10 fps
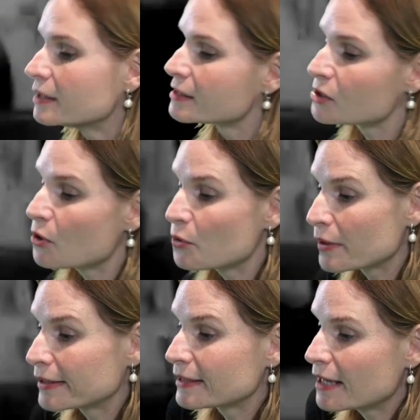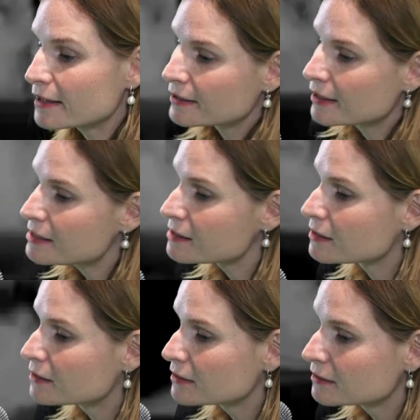So, unlike the
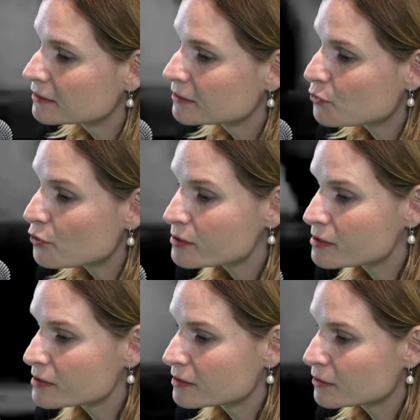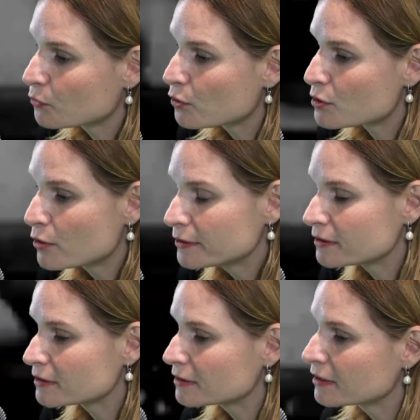classical proxy war
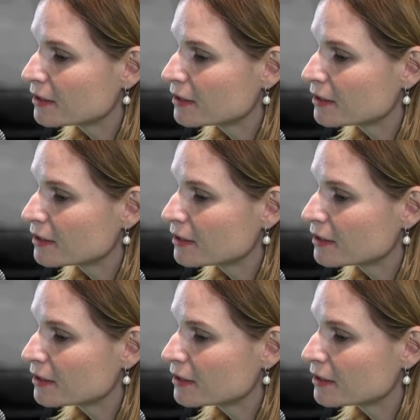model,